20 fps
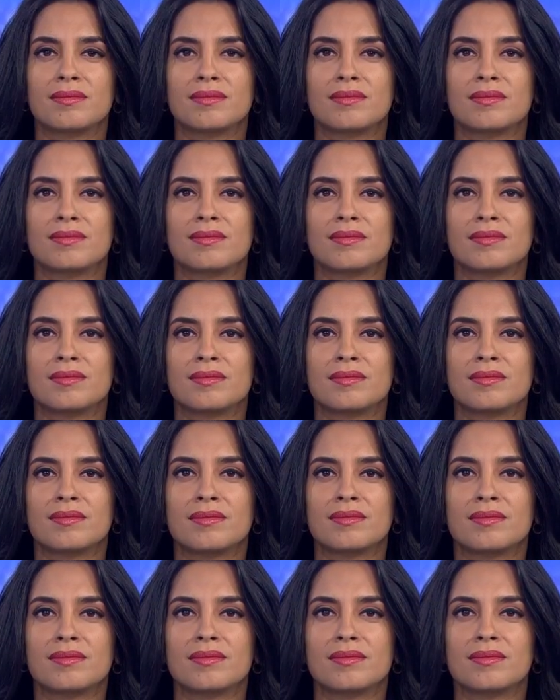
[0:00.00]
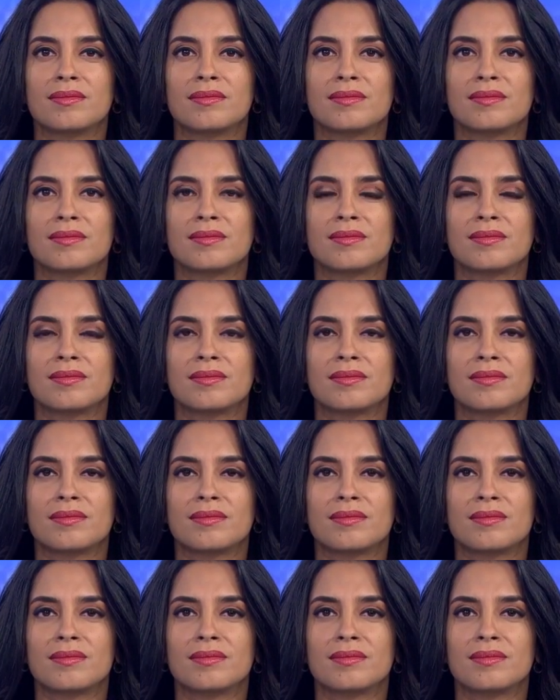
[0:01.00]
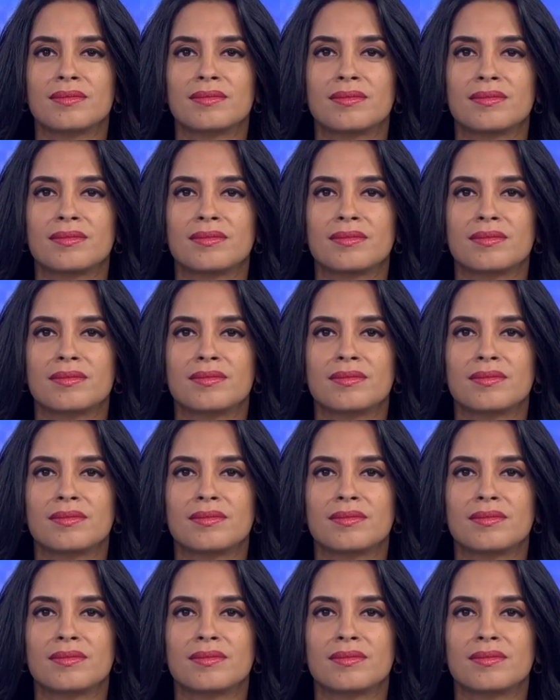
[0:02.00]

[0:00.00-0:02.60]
(silent)